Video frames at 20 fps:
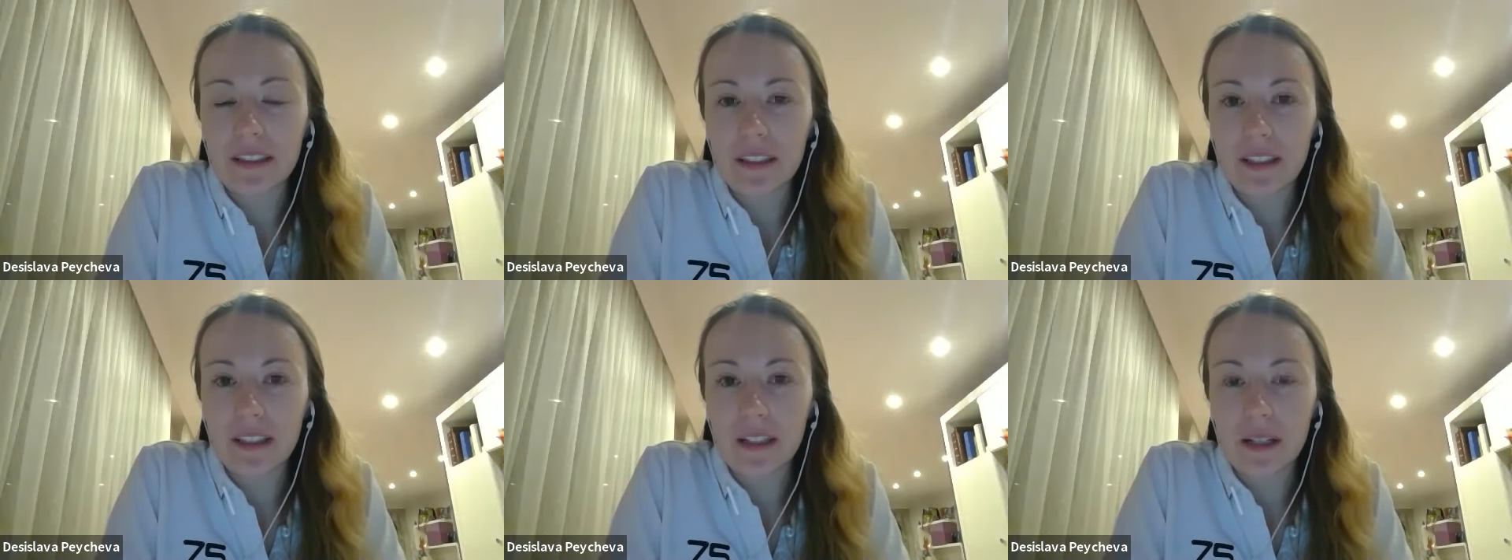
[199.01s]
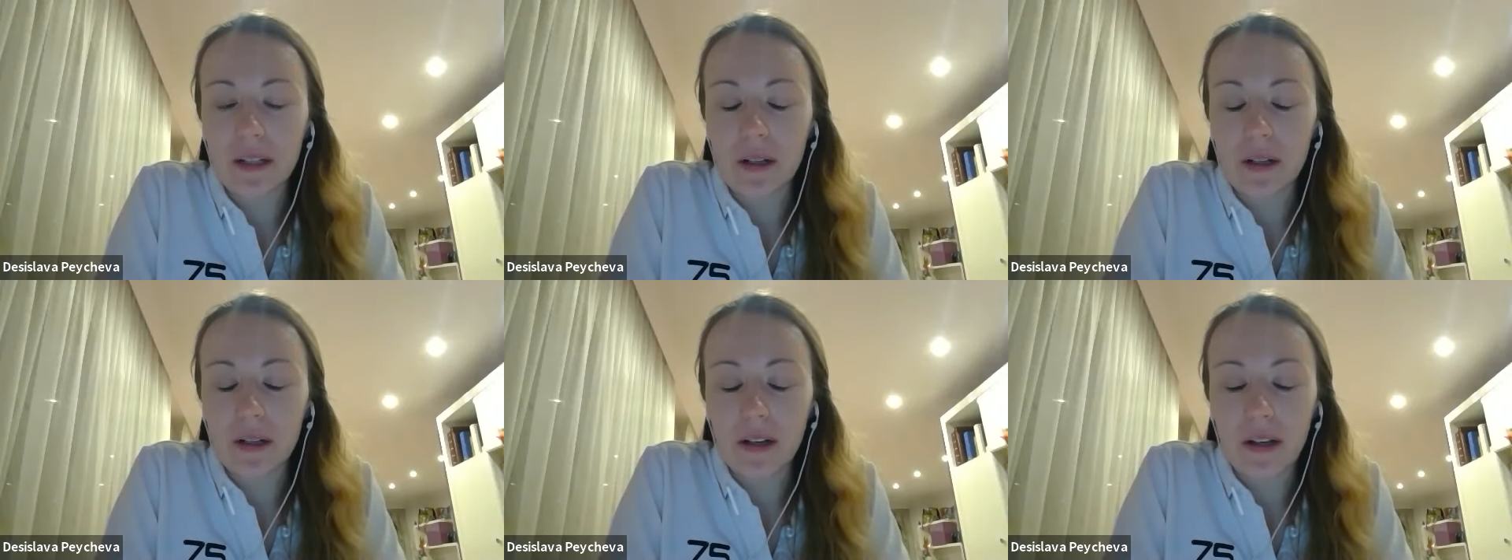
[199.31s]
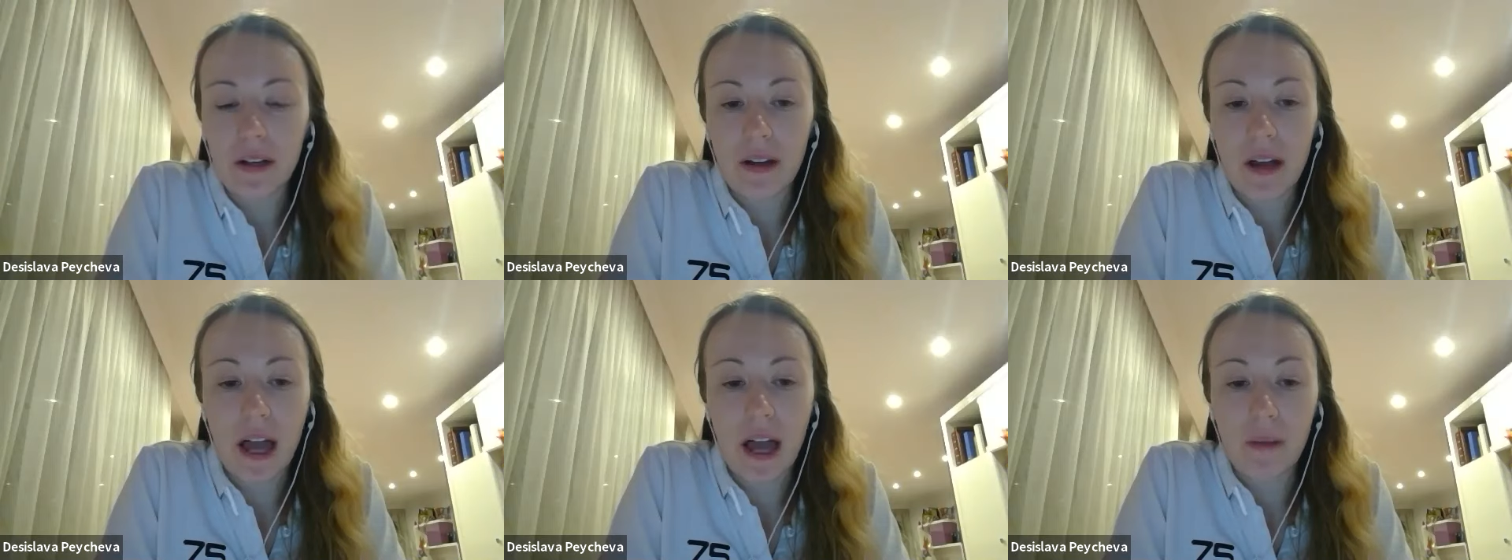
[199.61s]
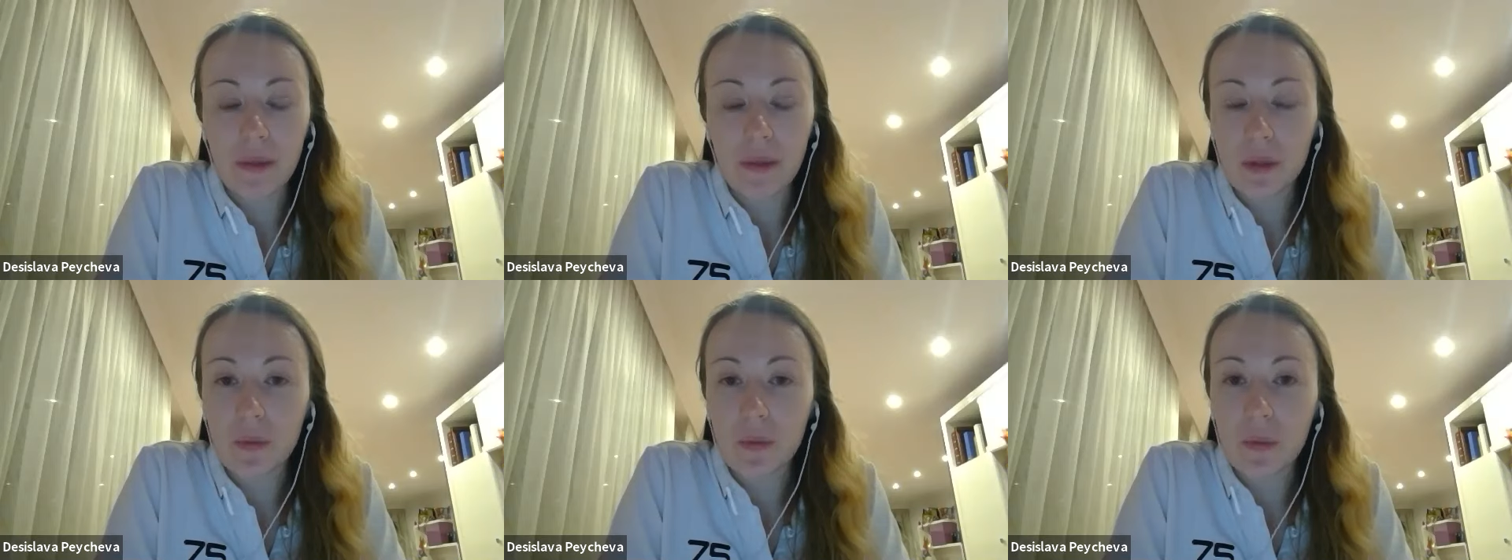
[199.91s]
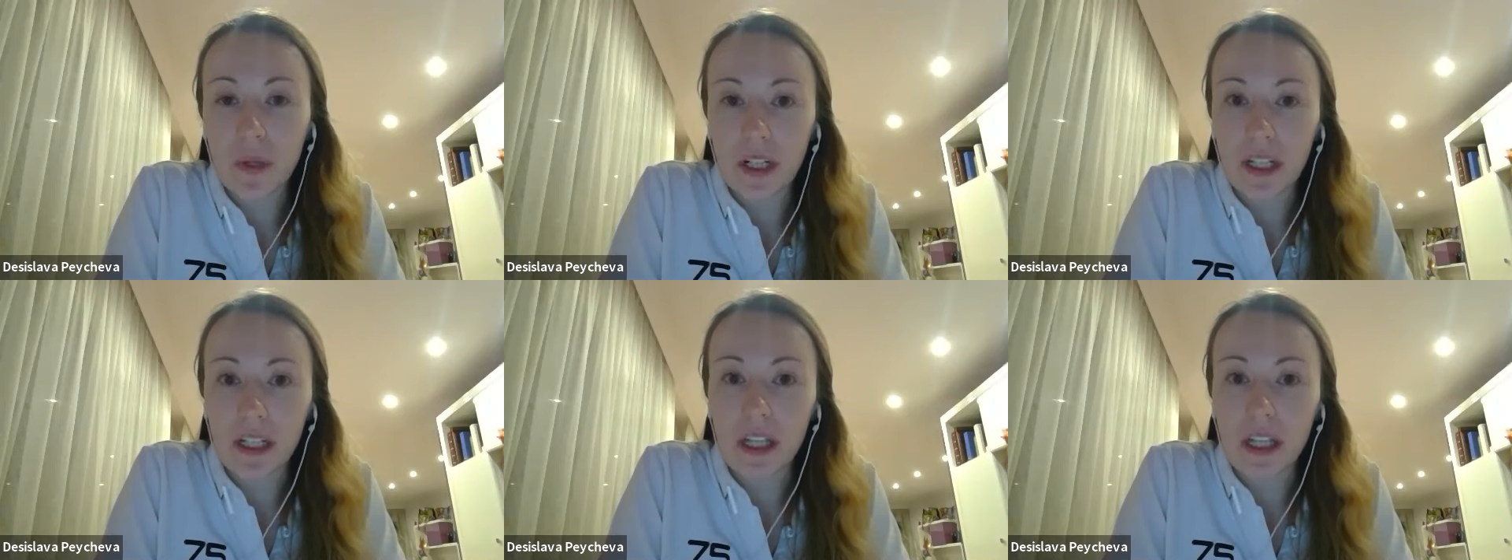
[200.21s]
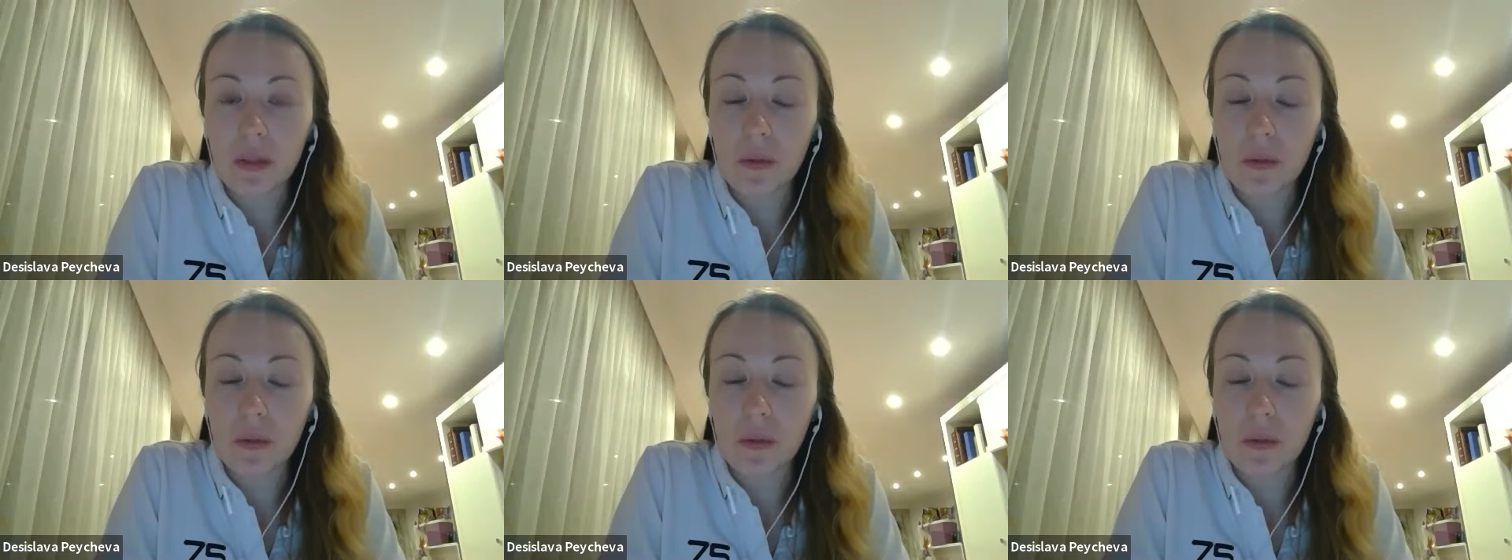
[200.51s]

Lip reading: I was working